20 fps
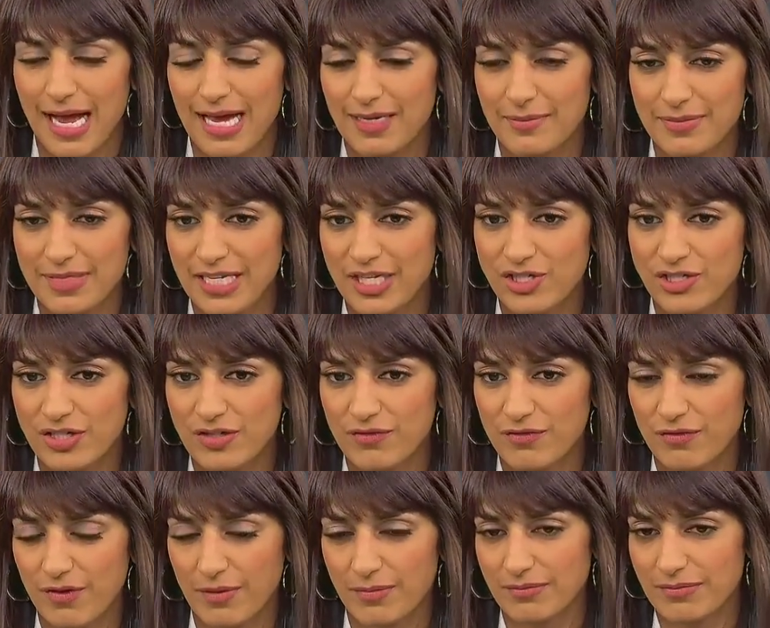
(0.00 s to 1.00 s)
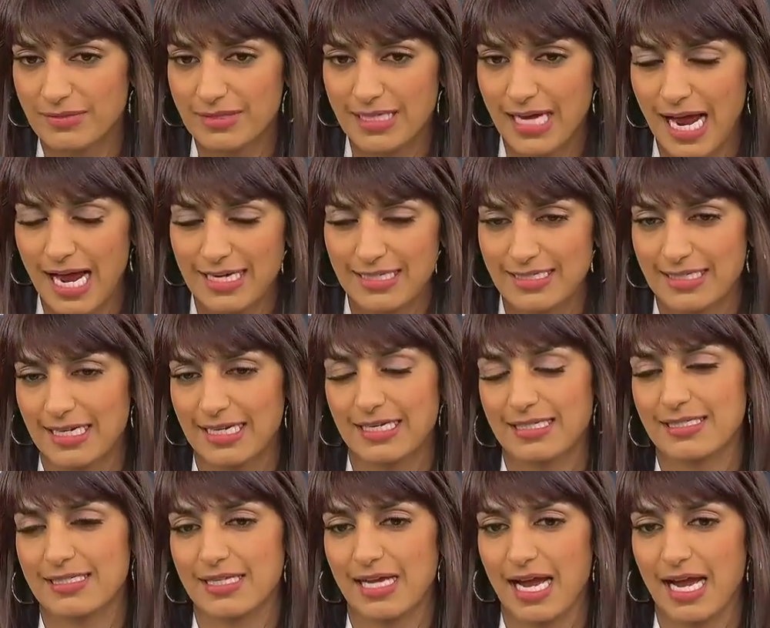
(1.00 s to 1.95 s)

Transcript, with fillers: adaptation from tactics,